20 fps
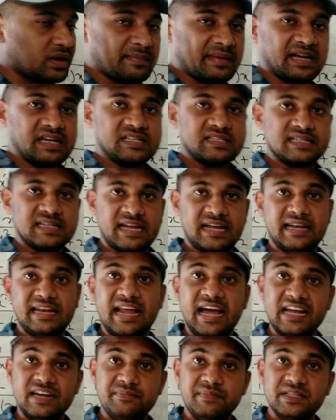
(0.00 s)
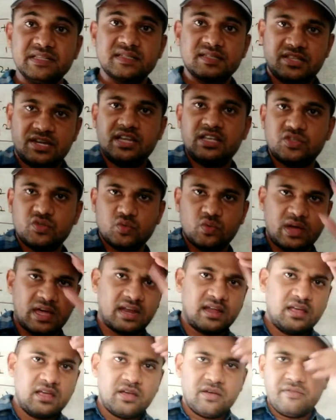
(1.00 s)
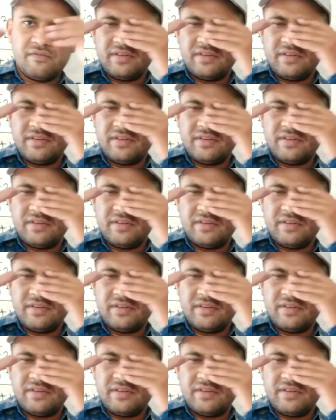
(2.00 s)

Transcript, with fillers: minus 9. 9 means 3 square.